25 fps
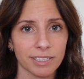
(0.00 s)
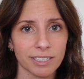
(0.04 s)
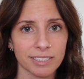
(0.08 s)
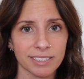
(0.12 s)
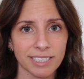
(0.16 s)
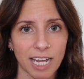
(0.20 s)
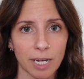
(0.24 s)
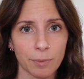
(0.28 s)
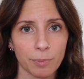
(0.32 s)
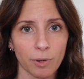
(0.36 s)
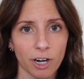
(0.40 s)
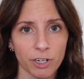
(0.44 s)
the
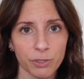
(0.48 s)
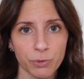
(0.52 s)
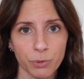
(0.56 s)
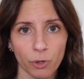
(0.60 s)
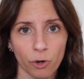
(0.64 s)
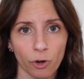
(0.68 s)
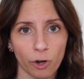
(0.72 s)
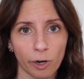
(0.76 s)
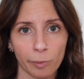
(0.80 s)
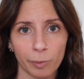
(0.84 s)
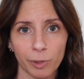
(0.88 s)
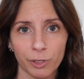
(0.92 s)
skate parks were
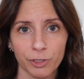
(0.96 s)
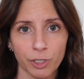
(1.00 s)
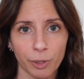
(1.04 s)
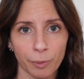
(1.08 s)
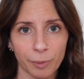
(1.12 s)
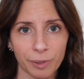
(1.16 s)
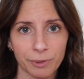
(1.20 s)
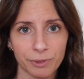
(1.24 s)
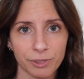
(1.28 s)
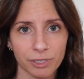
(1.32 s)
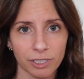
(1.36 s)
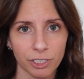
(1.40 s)
horrible.
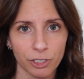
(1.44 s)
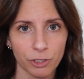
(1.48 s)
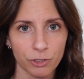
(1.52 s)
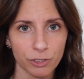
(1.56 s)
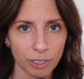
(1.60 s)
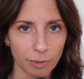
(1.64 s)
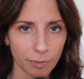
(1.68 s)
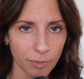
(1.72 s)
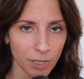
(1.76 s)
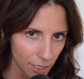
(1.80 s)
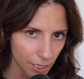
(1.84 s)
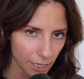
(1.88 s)
Nobody was going to use
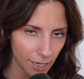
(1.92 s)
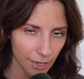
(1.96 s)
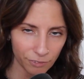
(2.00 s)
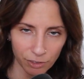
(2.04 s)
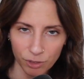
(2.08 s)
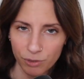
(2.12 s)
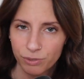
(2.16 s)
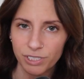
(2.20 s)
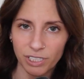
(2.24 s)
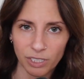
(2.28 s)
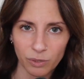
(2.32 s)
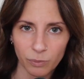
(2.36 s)
them. Have
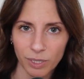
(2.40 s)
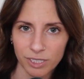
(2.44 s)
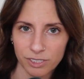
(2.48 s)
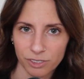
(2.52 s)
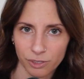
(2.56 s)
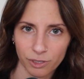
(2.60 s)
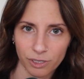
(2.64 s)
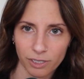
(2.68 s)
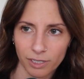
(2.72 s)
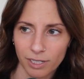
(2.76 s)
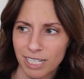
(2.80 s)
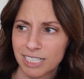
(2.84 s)
you seen West
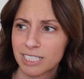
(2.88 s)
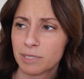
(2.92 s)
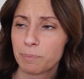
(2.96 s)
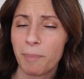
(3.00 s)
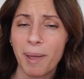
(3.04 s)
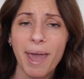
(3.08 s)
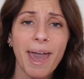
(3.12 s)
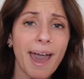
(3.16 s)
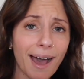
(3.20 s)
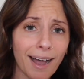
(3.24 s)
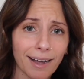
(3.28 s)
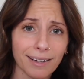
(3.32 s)
Utica? It's
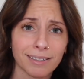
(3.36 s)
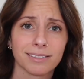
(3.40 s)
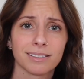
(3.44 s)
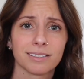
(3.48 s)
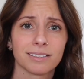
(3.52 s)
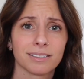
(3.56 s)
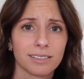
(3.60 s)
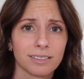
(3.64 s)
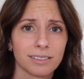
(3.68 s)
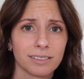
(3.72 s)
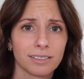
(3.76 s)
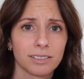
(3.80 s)
packed
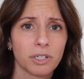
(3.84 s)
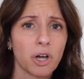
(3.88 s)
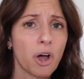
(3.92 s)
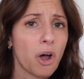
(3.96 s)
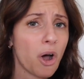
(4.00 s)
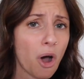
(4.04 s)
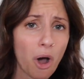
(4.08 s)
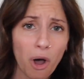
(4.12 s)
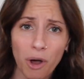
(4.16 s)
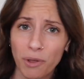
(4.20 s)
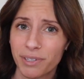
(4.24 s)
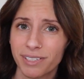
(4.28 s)

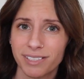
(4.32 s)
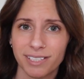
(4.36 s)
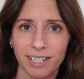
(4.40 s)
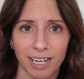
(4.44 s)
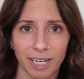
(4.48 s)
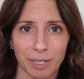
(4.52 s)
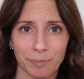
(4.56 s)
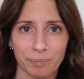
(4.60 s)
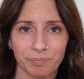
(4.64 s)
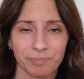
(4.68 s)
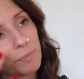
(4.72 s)
all the time.